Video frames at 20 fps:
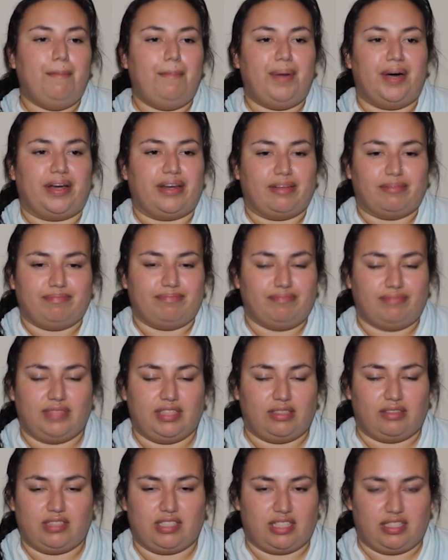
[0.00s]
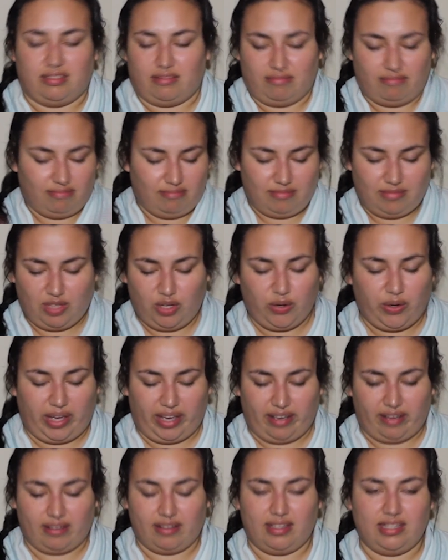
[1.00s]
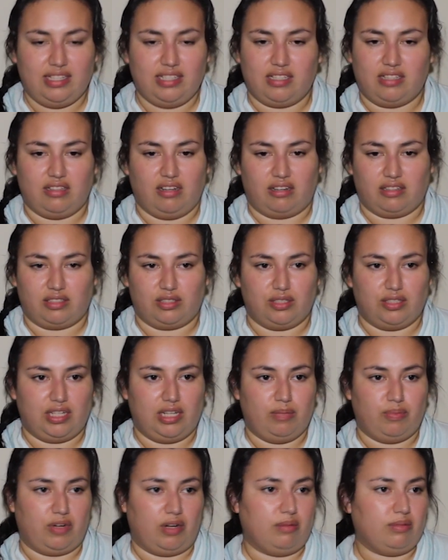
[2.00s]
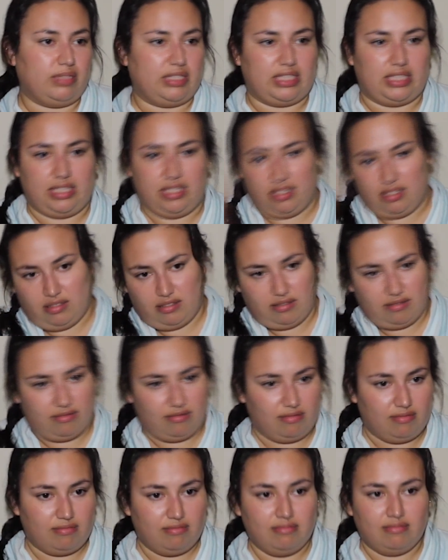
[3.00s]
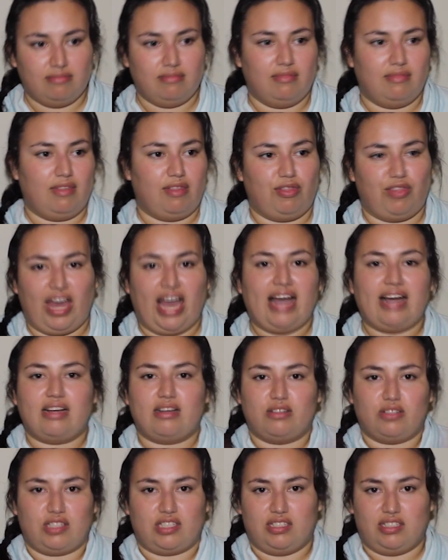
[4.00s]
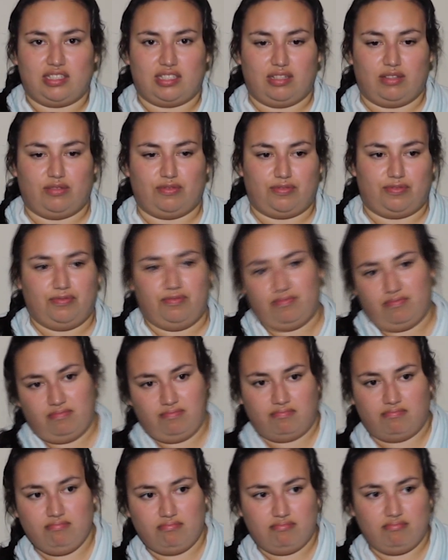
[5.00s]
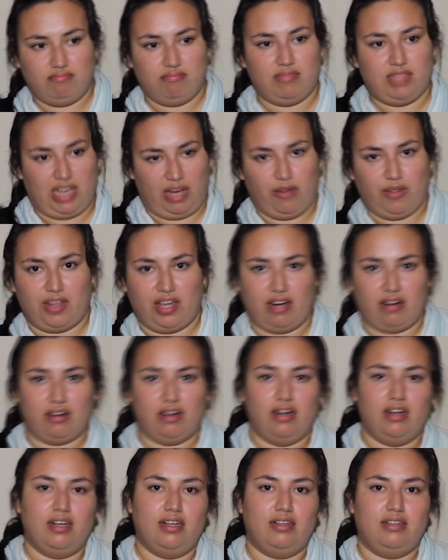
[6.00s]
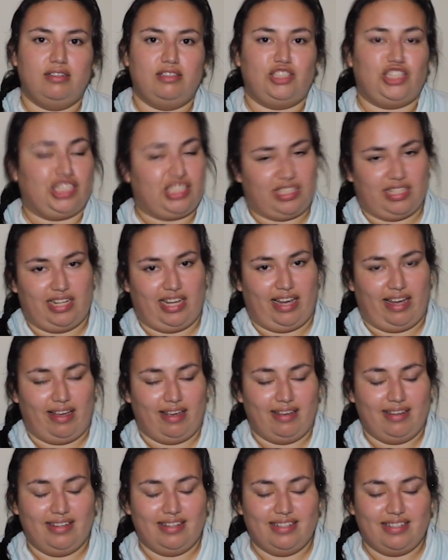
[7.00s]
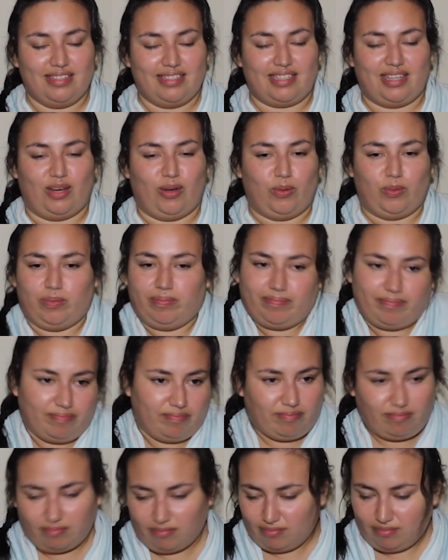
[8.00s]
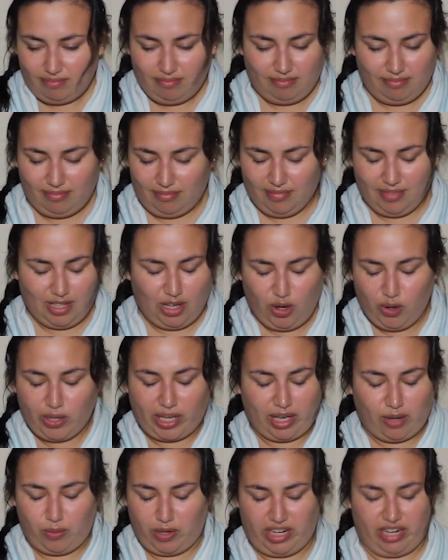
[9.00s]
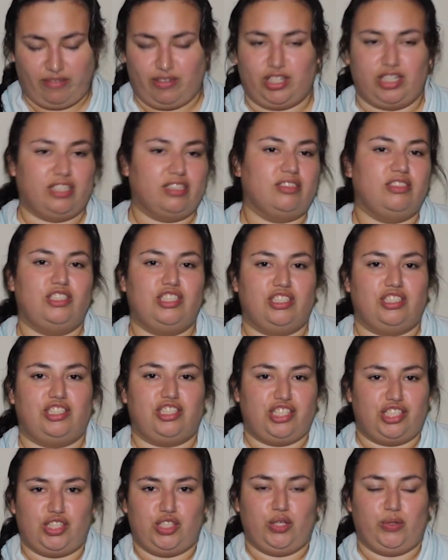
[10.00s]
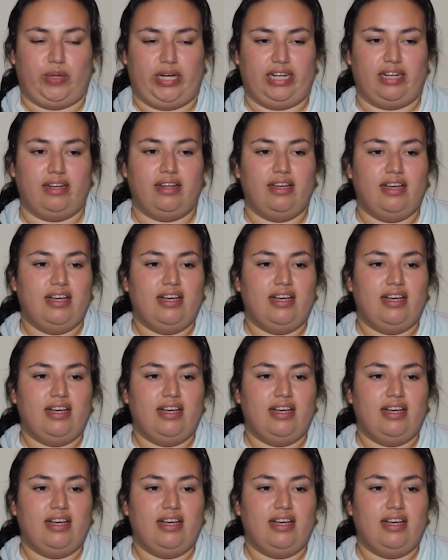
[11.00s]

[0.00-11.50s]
But, okay, he's a doctor. He probably seen thousands of down there just today. So, okay, whatever. Just do it.